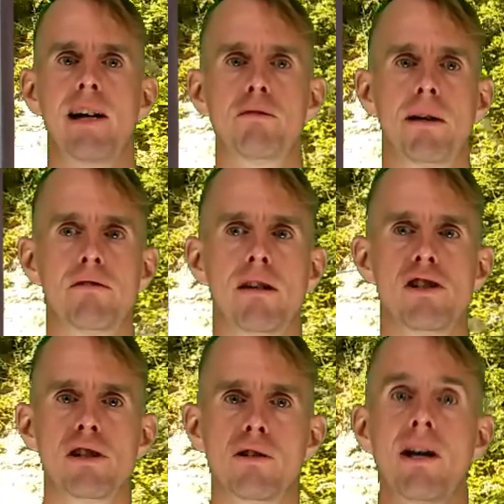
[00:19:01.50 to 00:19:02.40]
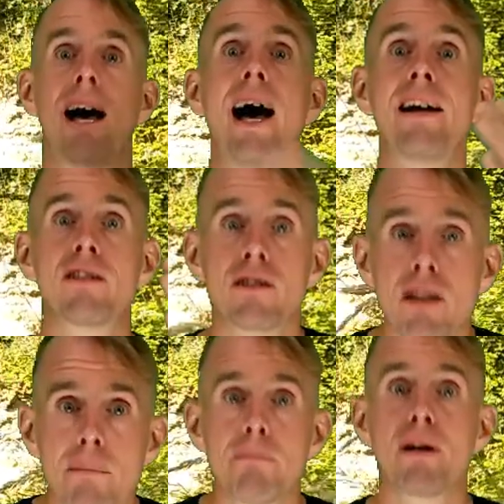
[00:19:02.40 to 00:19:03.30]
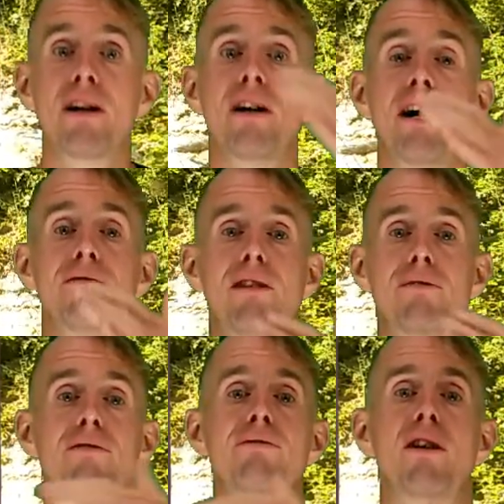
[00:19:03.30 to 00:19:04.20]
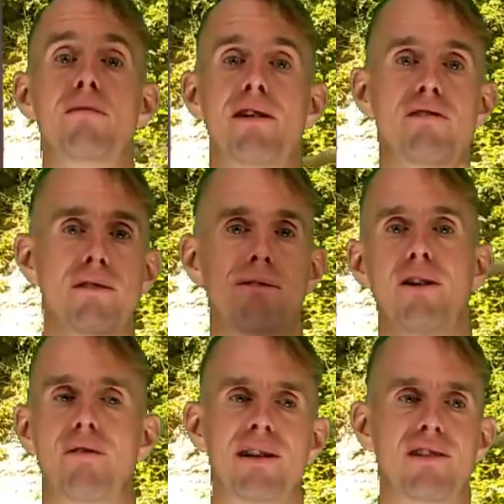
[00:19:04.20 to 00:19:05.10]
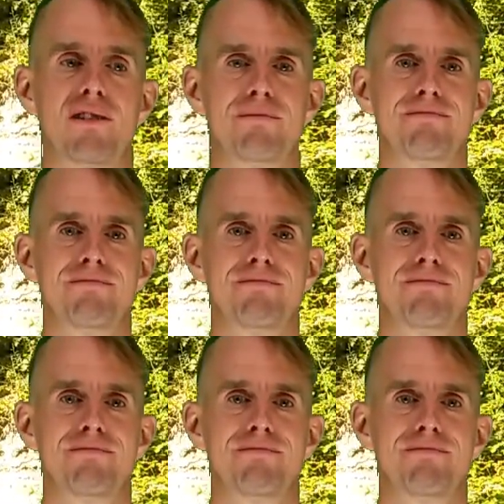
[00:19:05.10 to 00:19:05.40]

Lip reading: aspect ratios at a number of different volumetric flow rates.